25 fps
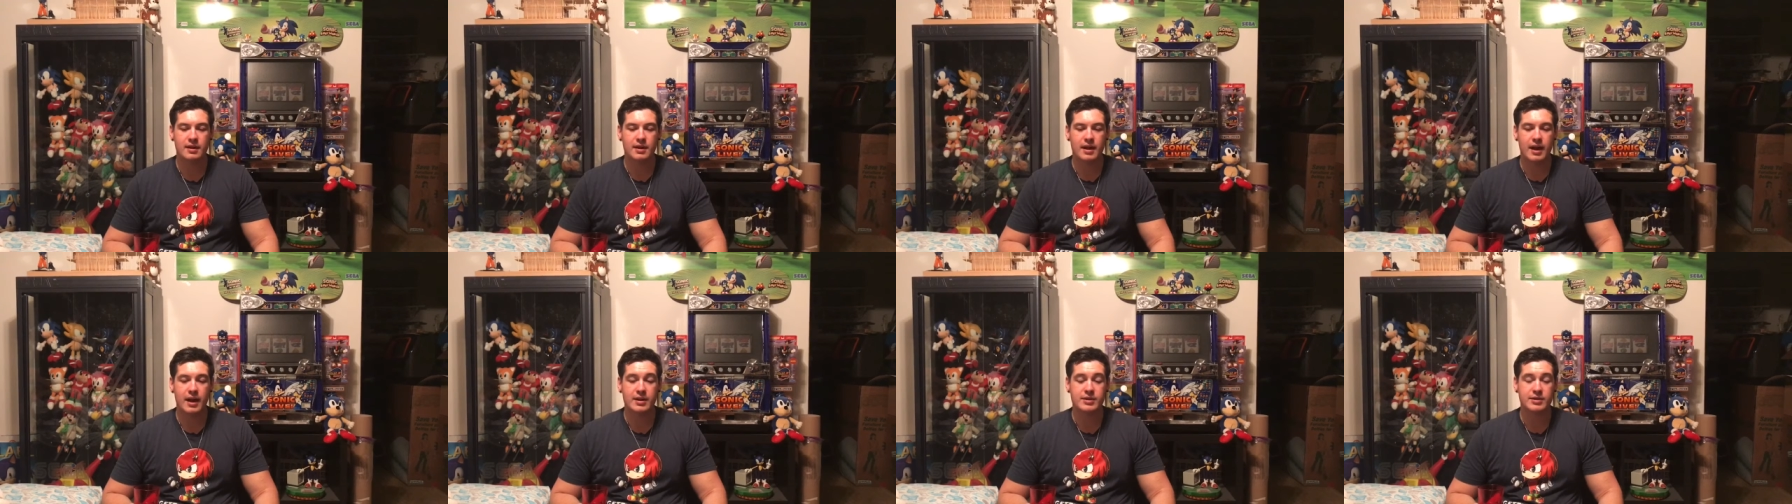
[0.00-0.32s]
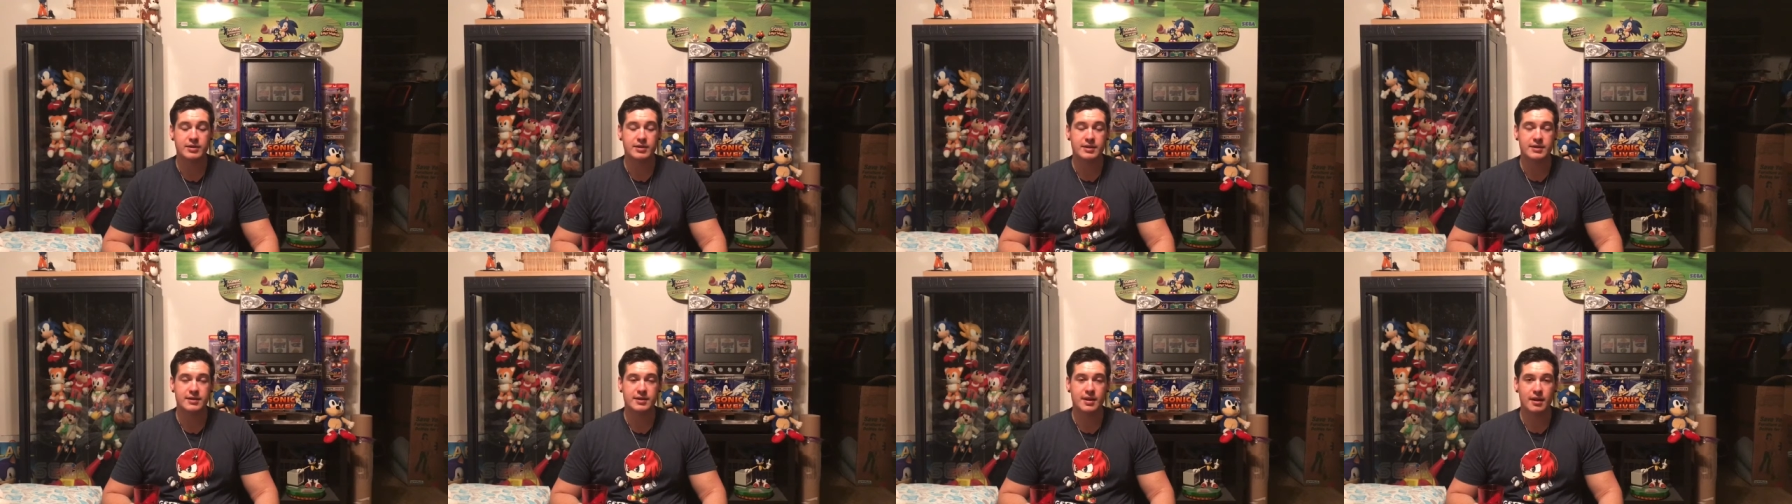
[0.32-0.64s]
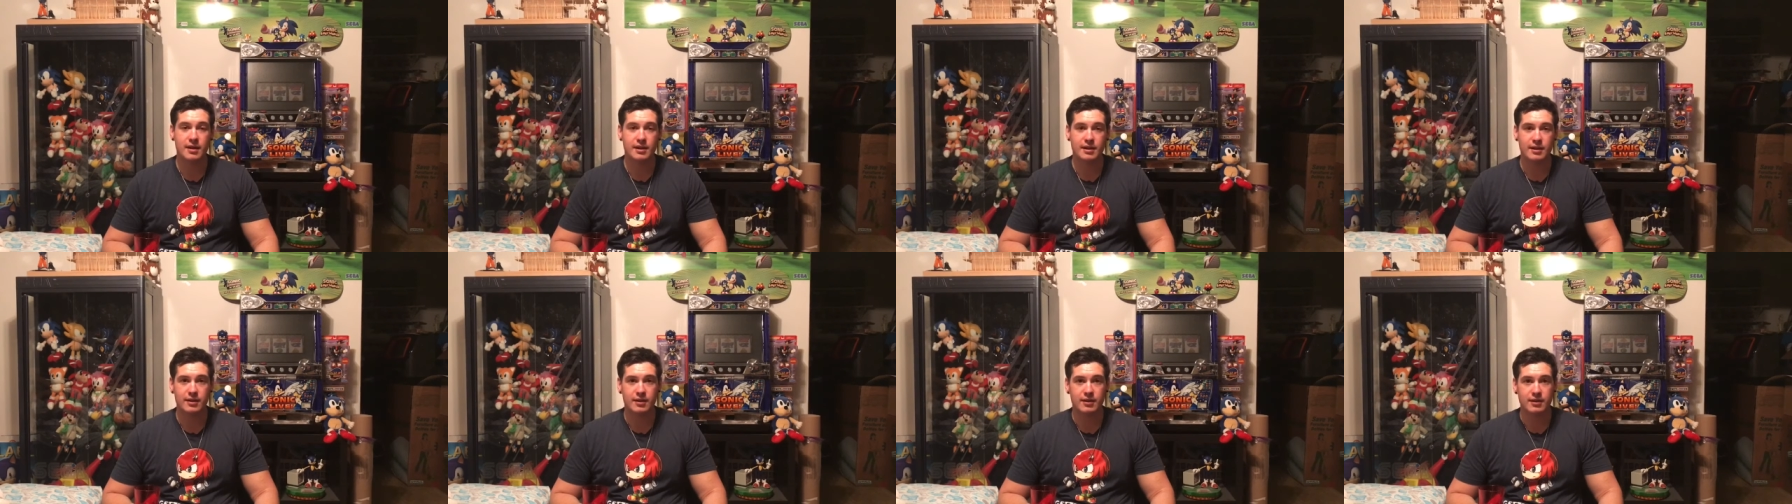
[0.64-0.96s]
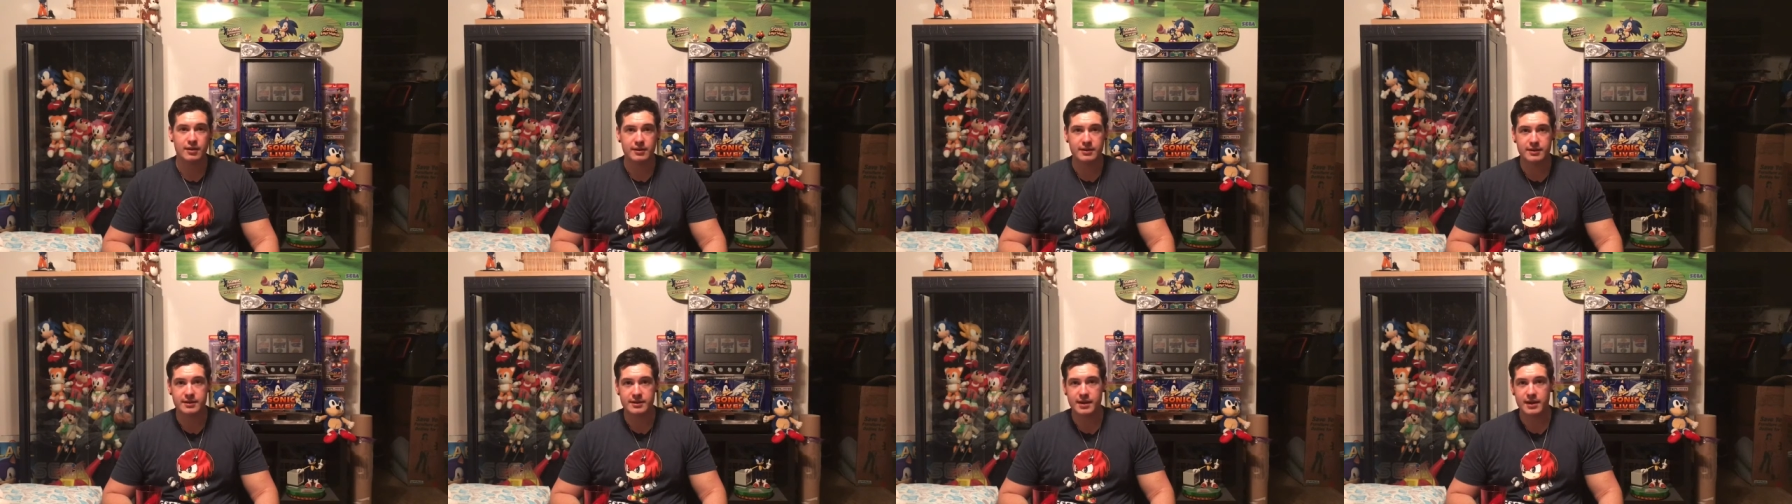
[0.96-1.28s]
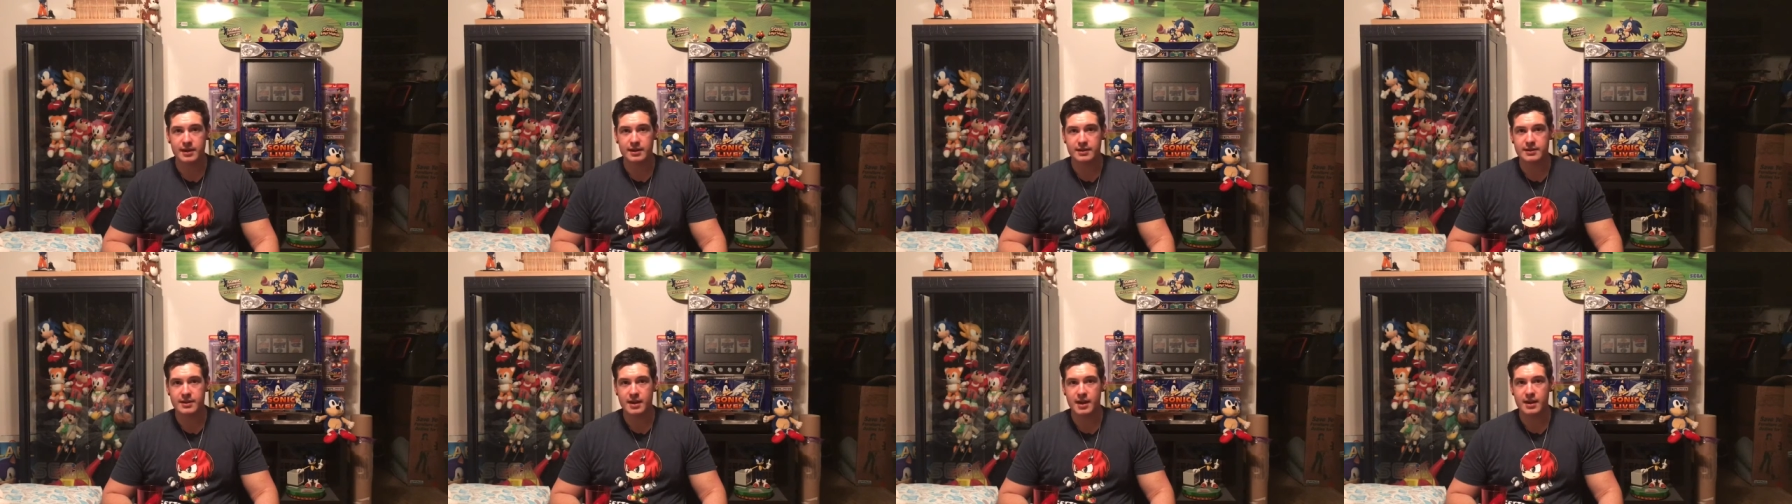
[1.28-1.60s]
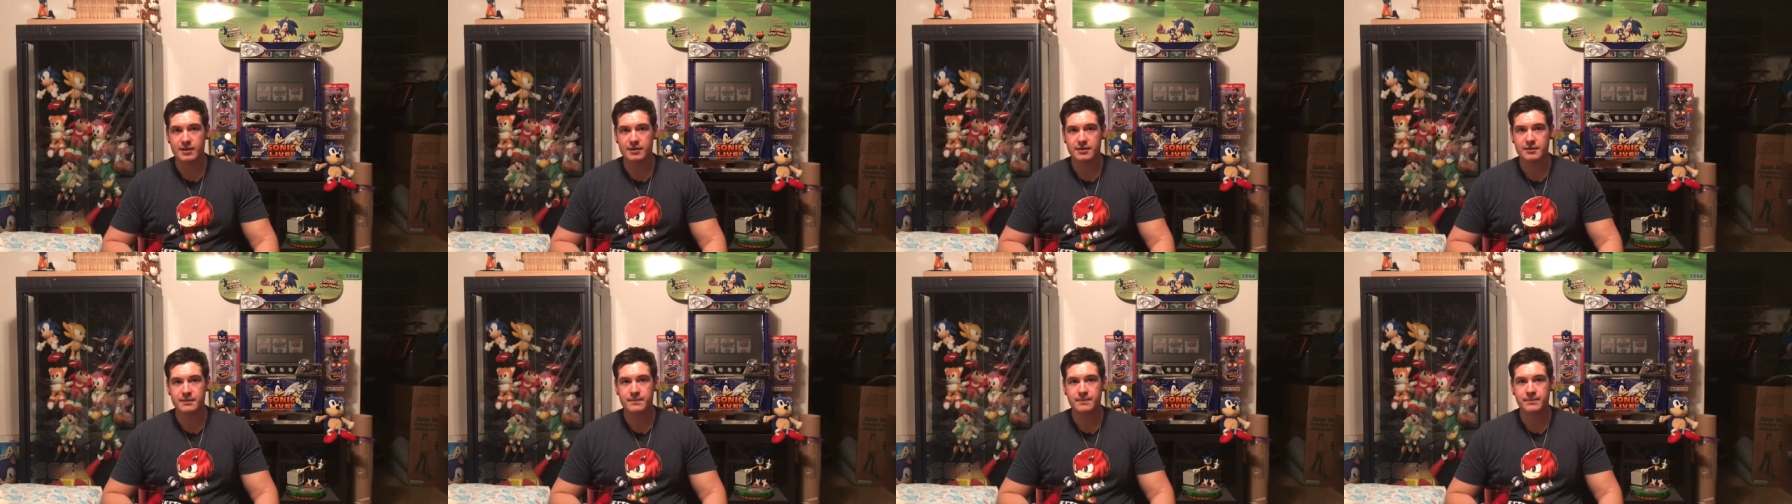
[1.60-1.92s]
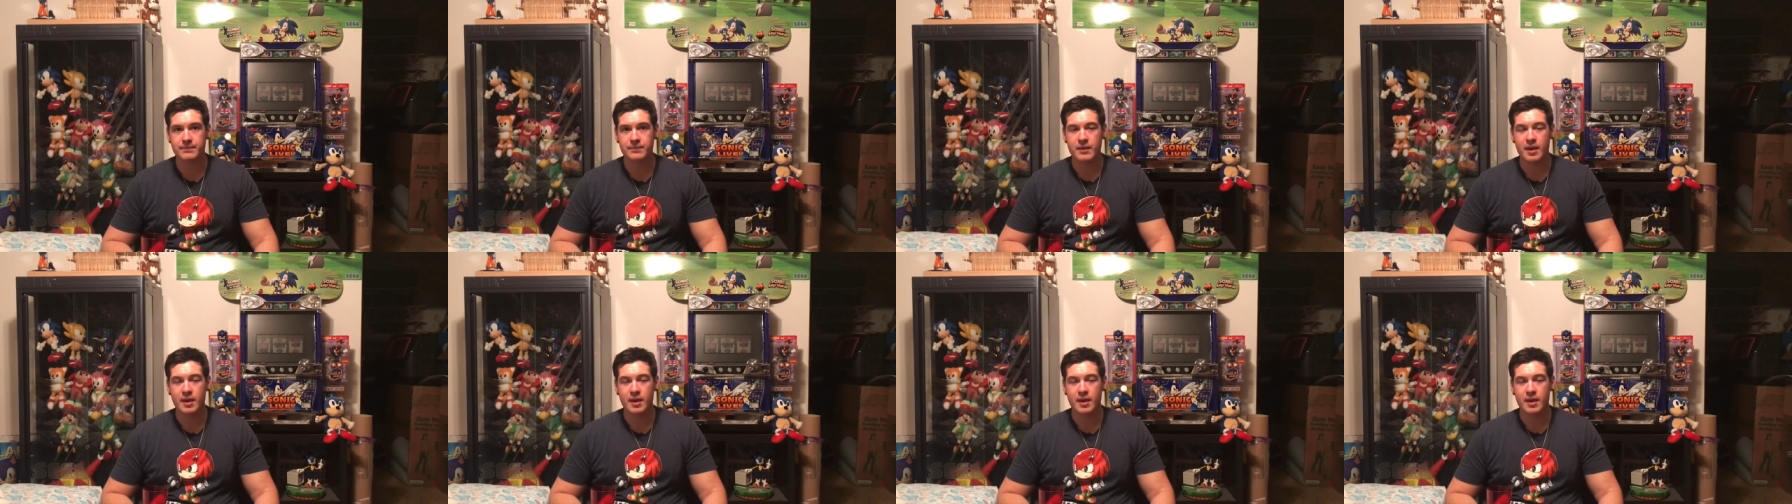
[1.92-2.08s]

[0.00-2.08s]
actually Sonic R on the Sega Saturn.